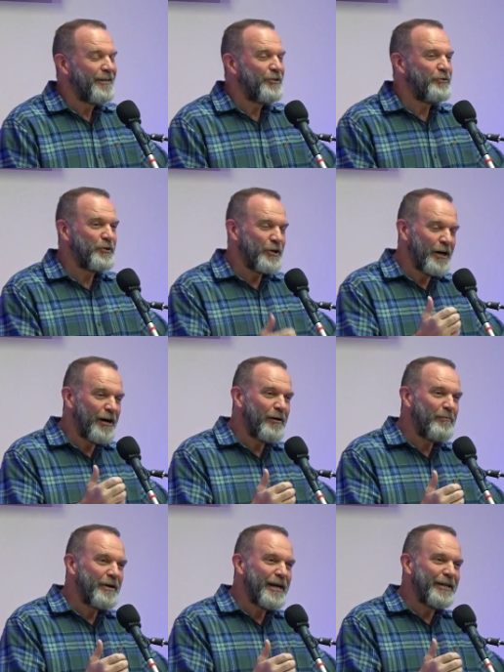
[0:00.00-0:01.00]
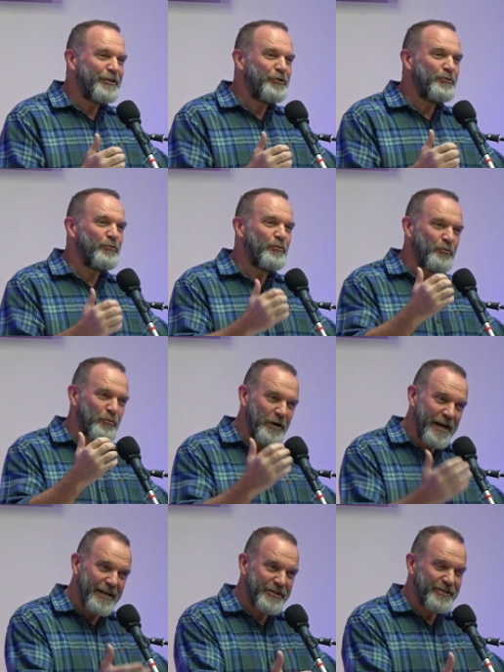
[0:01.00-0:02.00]
You come and you
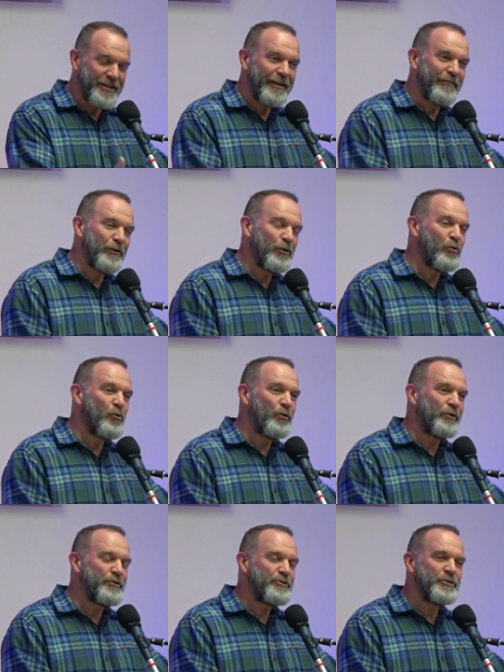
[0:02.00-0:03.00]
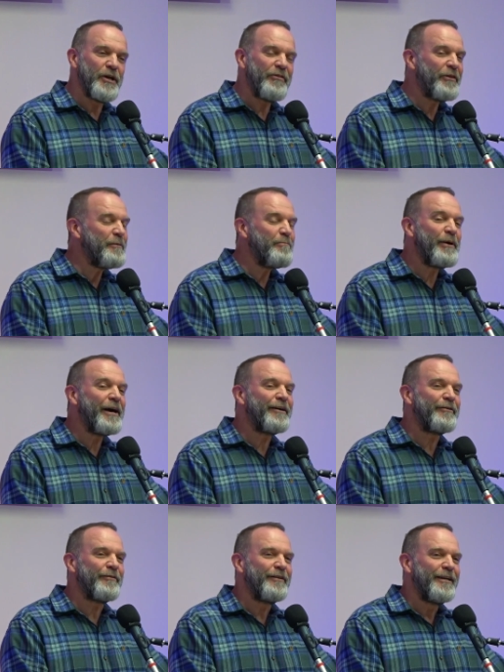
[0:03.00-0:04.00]
rest in the Lord. There's nothing
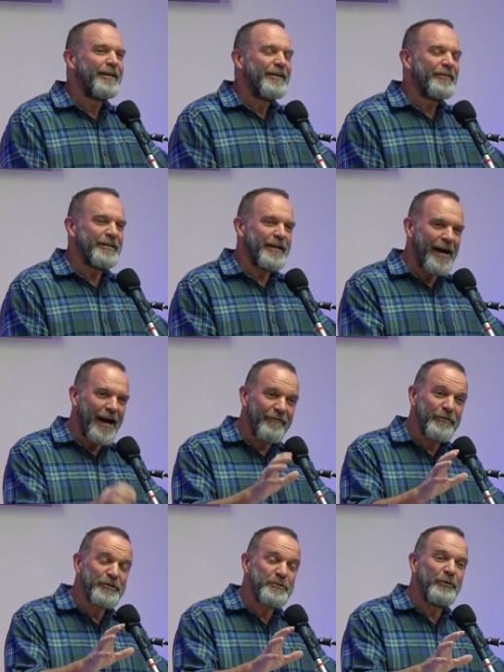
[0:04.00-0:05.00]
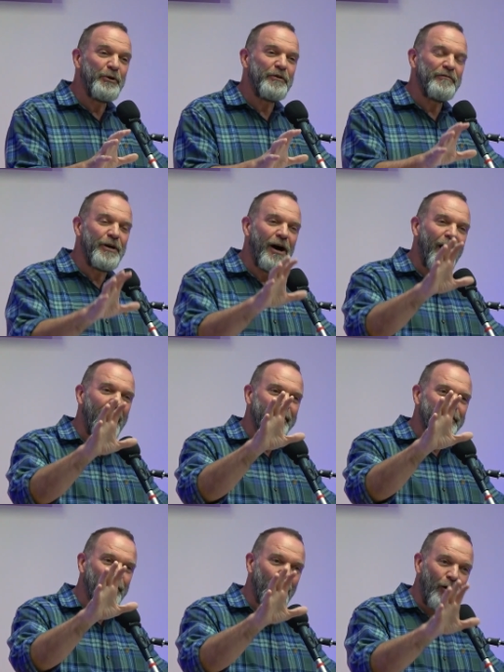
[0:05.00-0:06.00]
better than to have the Spirit of
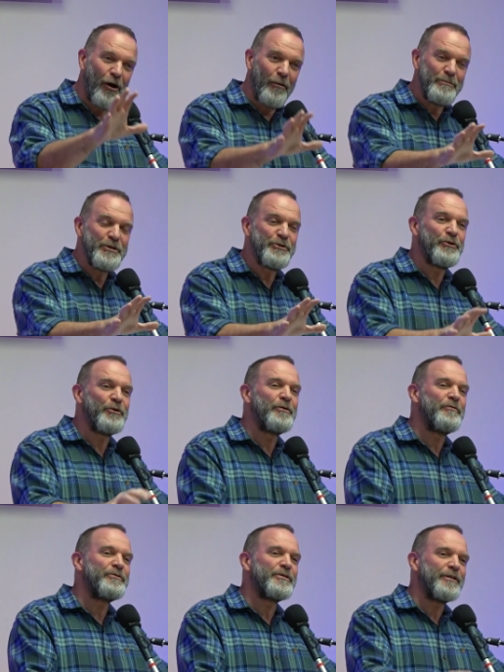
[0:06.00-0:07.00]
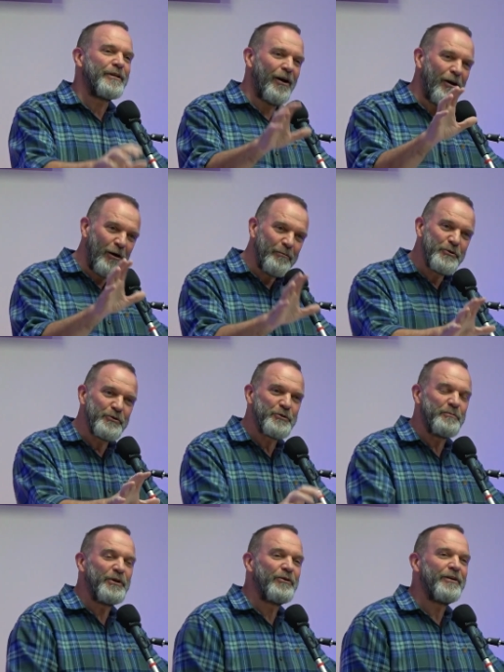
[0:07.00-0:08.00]
God calm your nerves, calm your
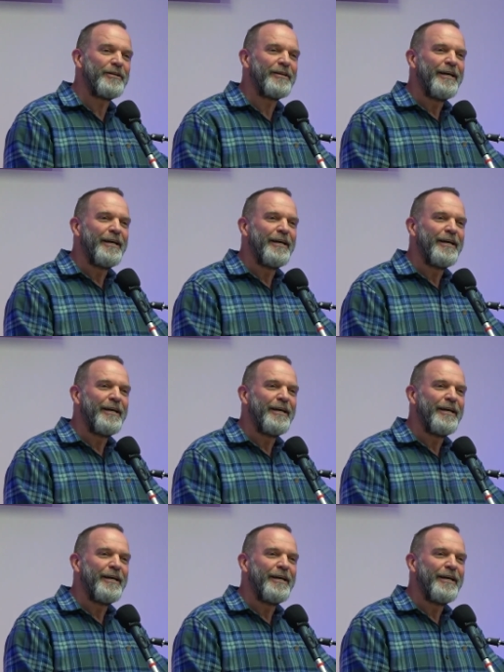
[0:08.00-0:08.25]
spirit,